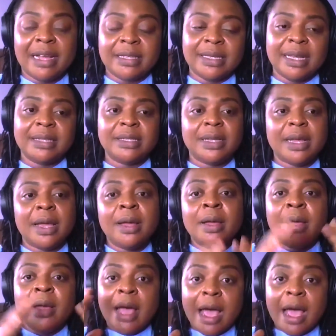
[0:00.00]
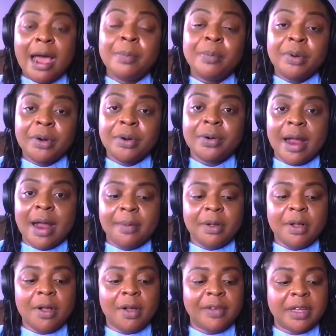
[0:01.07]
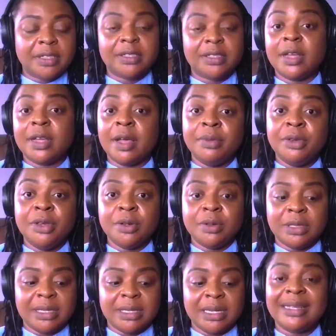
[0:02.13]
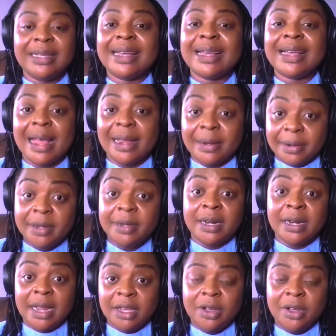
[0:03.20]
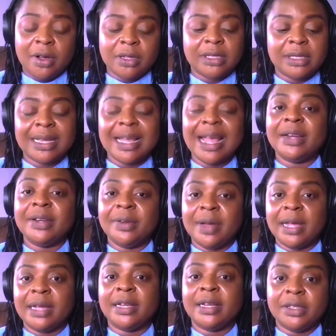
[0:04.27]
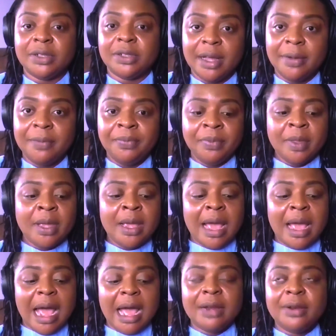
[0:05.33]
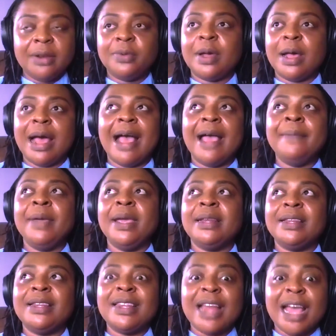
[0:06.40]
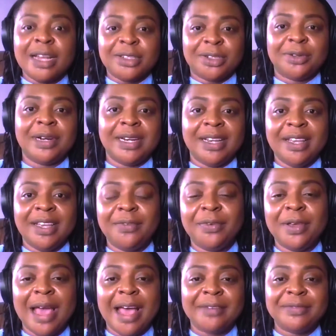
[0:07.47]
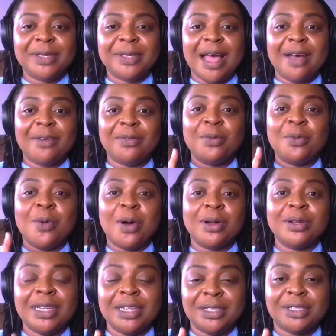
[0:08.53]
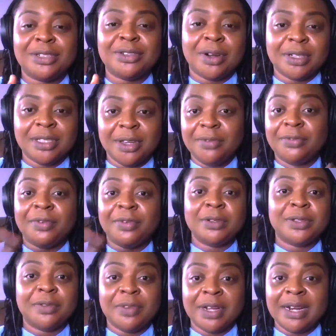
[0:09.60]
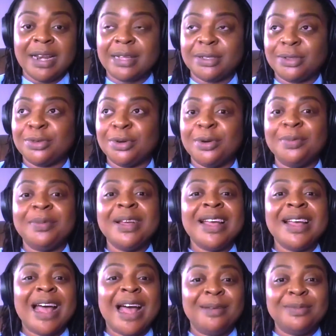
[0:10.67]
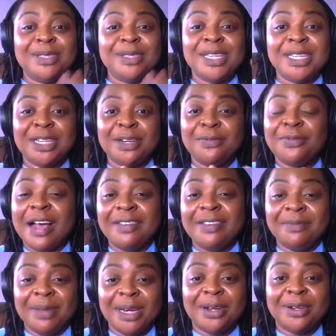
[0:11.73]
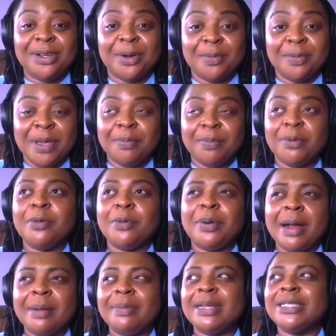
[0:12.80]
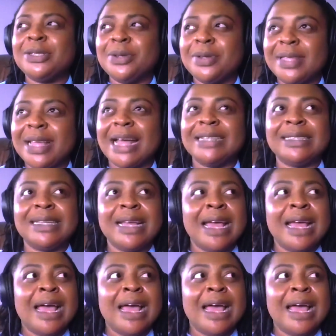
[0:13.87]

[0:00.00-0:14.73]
access. Our program covers youths in Lagos, Kano, and Kaduna. And I mean, naturally, if you have to have one instructor in front of a classroom teaching 5 million young people, we'll probably do that,